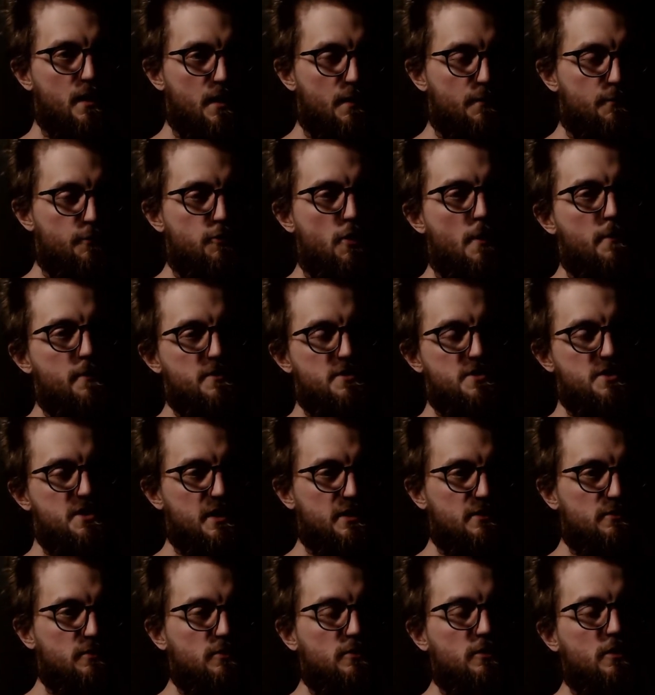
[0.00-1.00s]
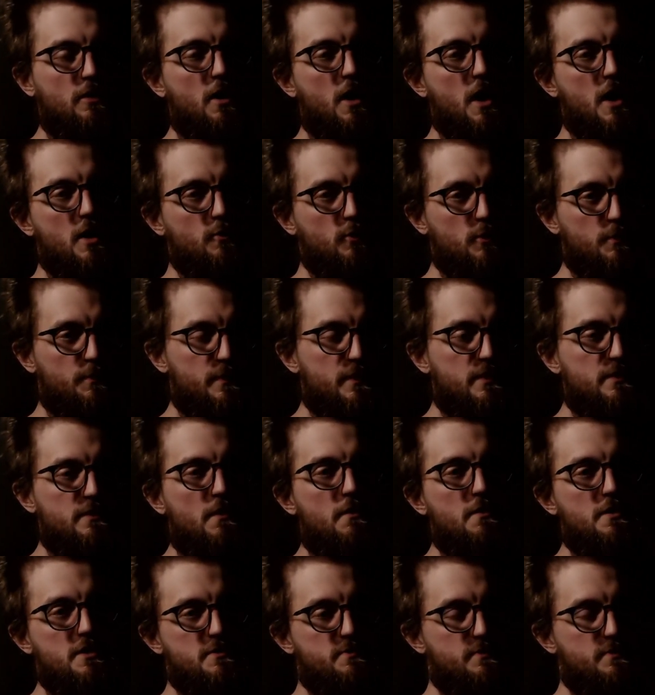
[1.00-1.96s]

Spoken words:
proper Signal client would be nice,